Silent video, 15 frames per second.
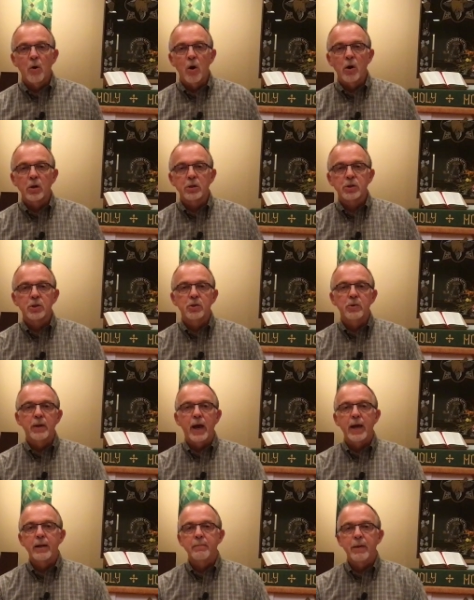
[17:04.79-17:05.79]
Mark's
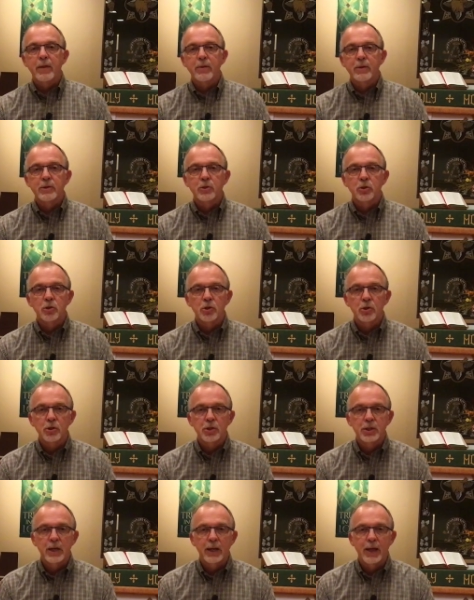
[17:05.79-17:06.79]
United Methodist
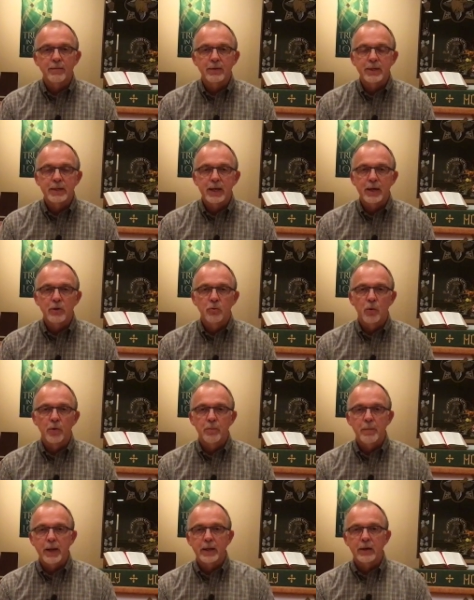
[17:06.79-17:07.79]
Church, 1110
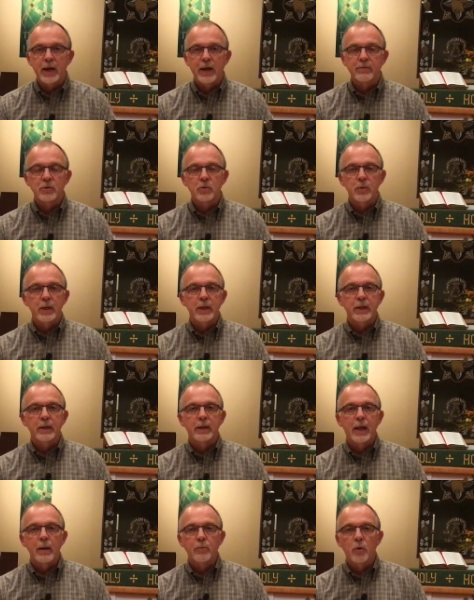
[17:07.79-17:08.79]
North Metcalf Street,
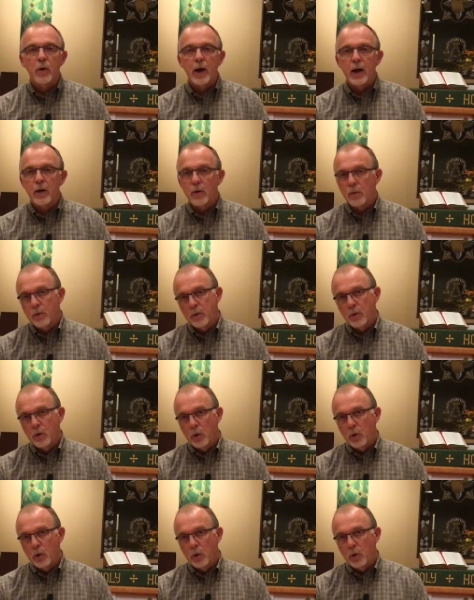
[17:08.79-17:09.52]
Lima, Ohio,